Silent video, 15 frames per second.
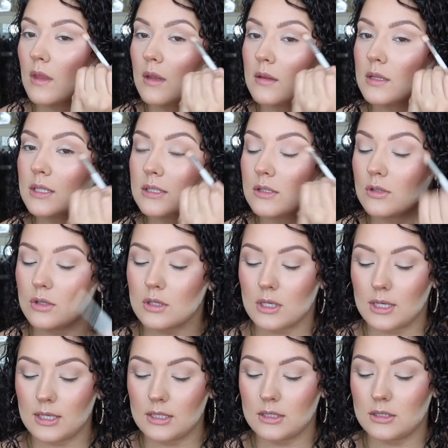This
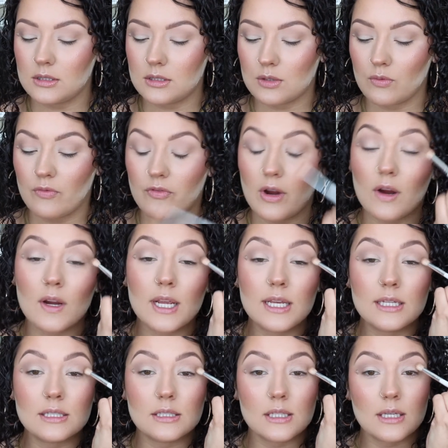look is very
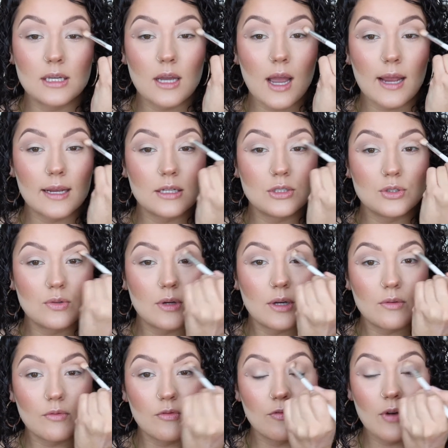easy. I can do
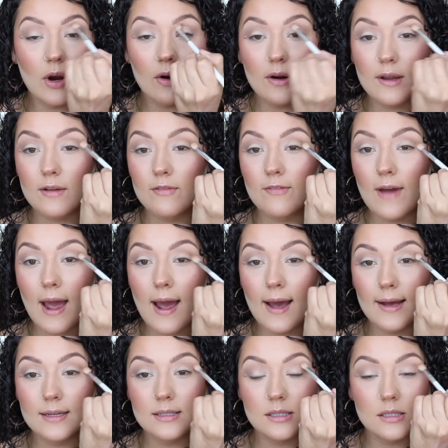it very
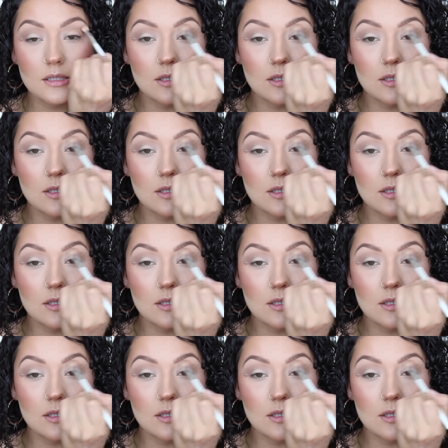fast.